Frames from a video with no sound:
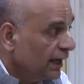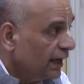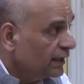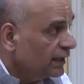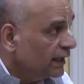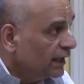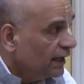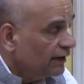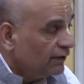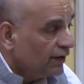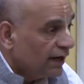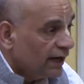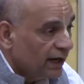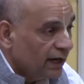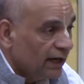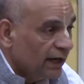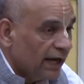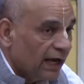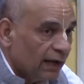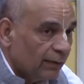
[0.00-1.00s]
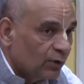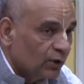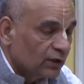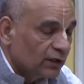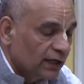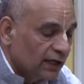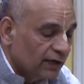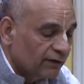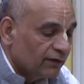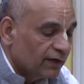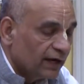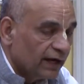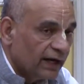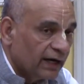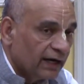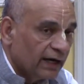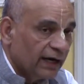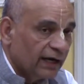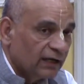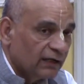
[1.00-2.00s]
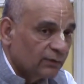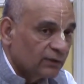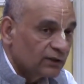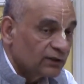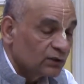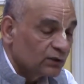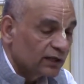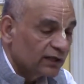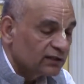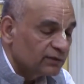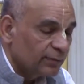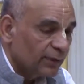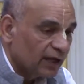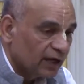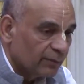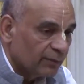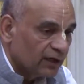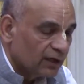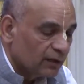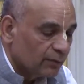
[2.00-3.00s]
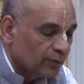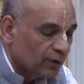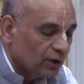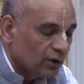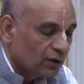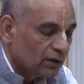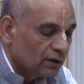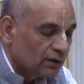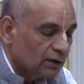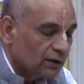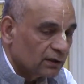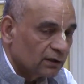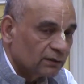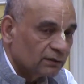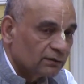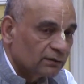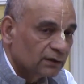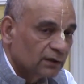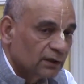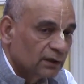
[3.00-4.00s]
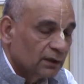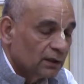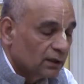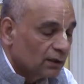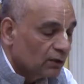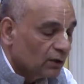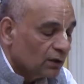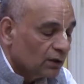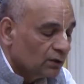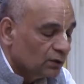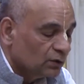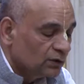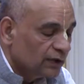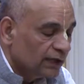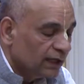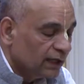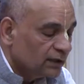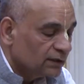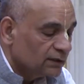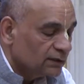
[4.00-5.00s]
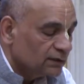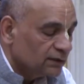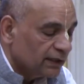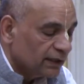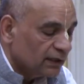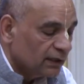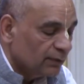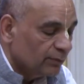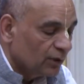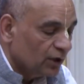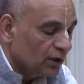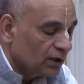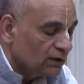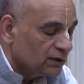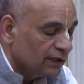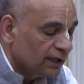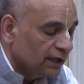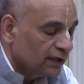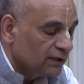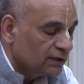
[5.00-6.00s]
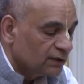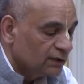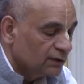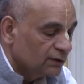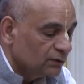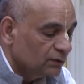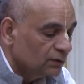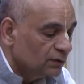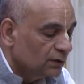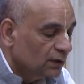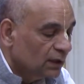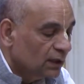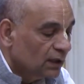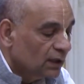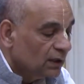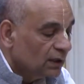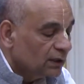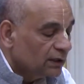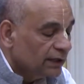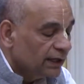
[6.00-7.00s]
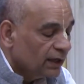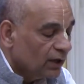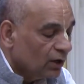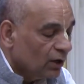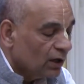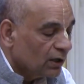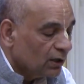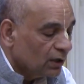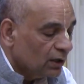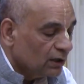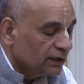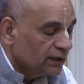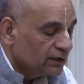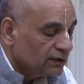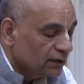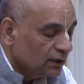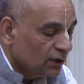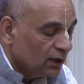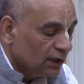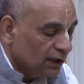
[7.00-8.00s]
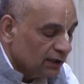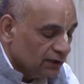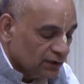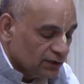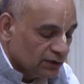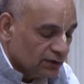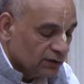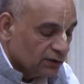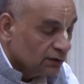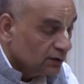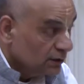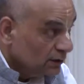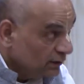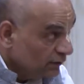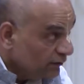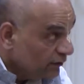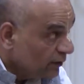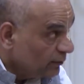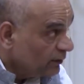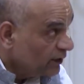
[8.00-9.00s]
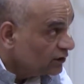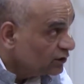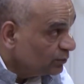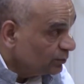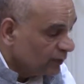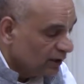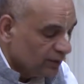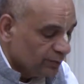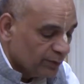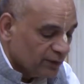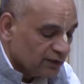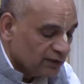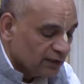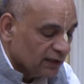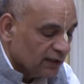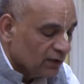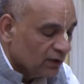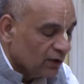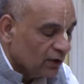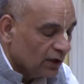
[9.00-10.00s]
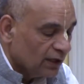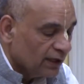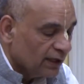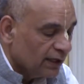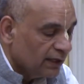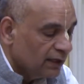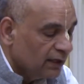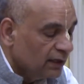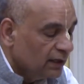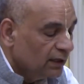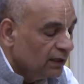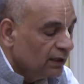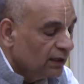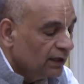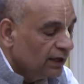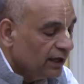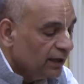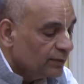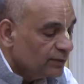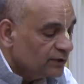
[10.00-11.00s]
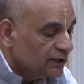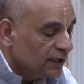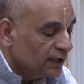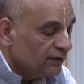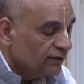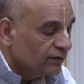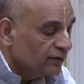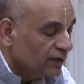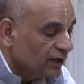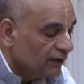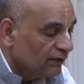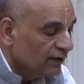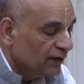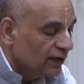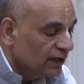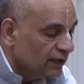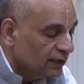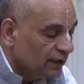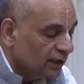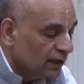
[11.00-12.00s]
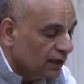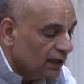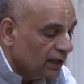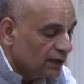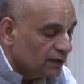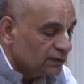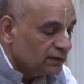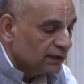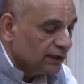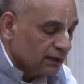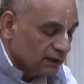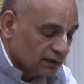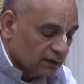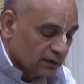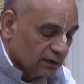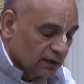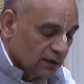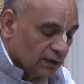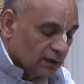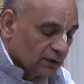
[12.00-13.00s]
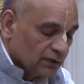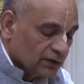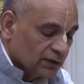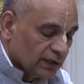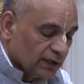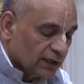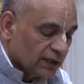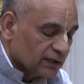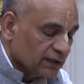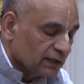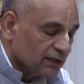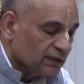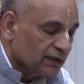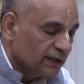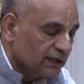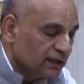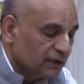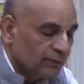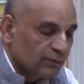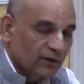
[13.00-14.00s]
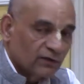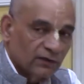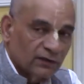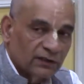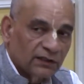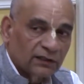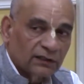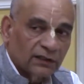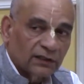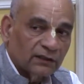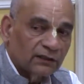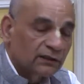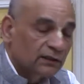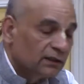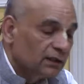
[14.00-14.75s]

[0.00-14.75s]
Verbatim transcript: And they never had lab, or they never had animals to experiment upon, you know, or do things that the modern scientists do. They got all this knowledge from the Supreme Personality of Godhead himself revealed in their hearts. And Shri Krishna says in Bhagavad Gita